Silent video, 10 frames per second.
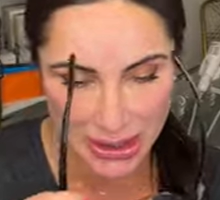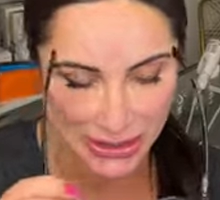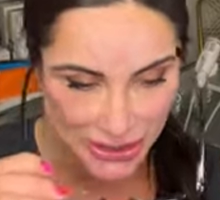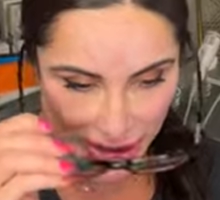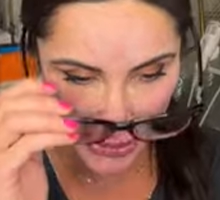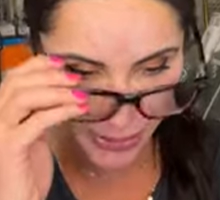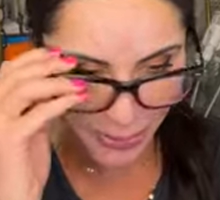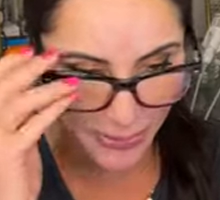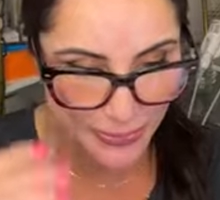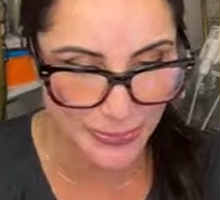
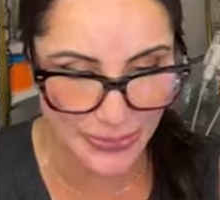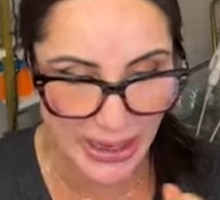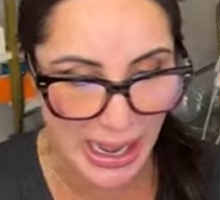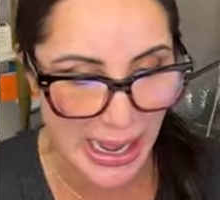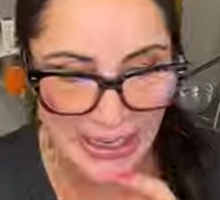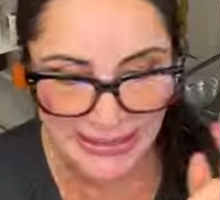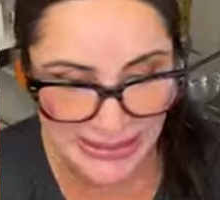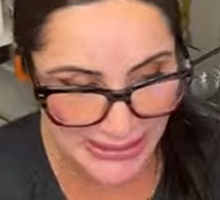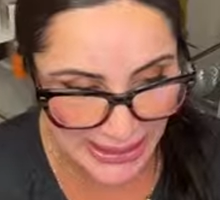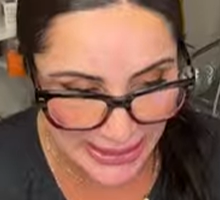So I
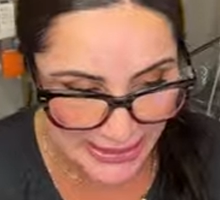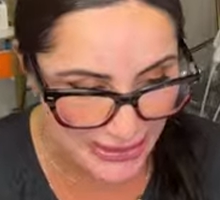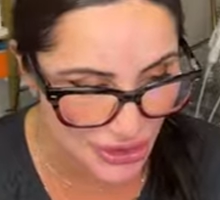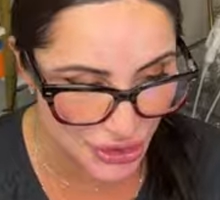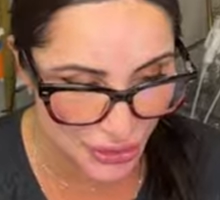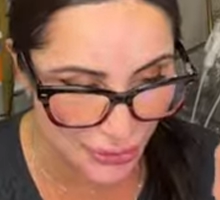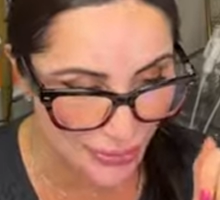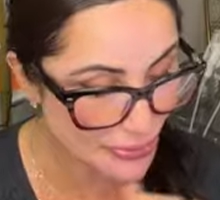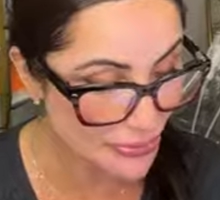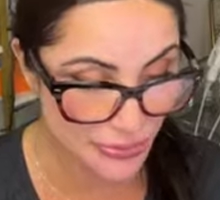just like these sugar
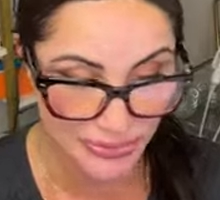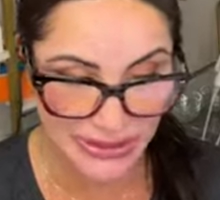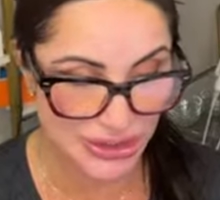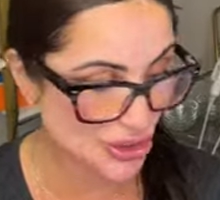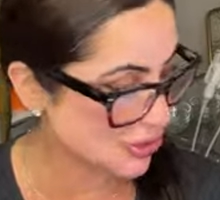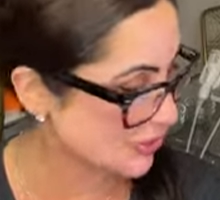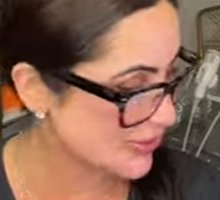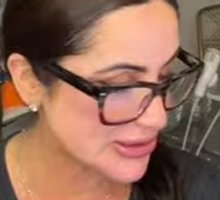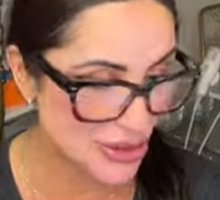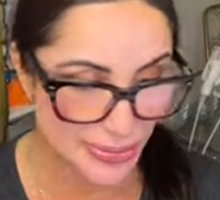
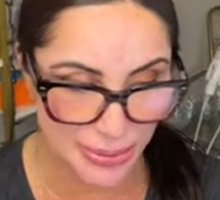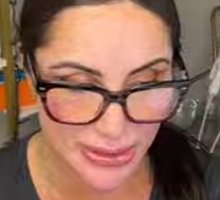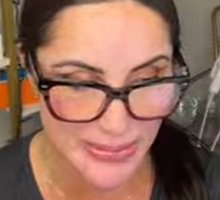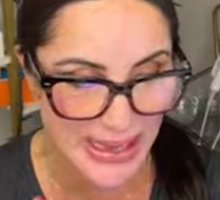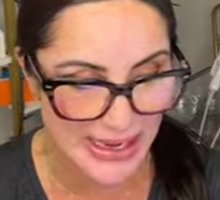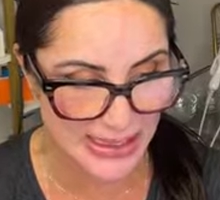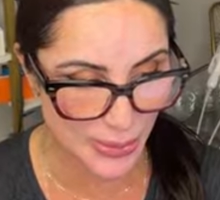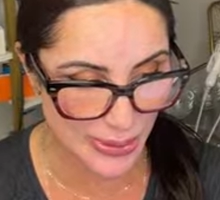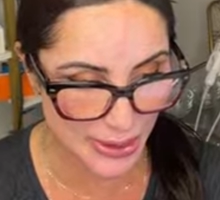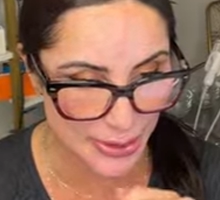threads. You can put them
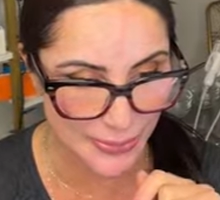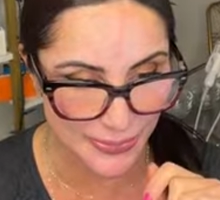anywhere.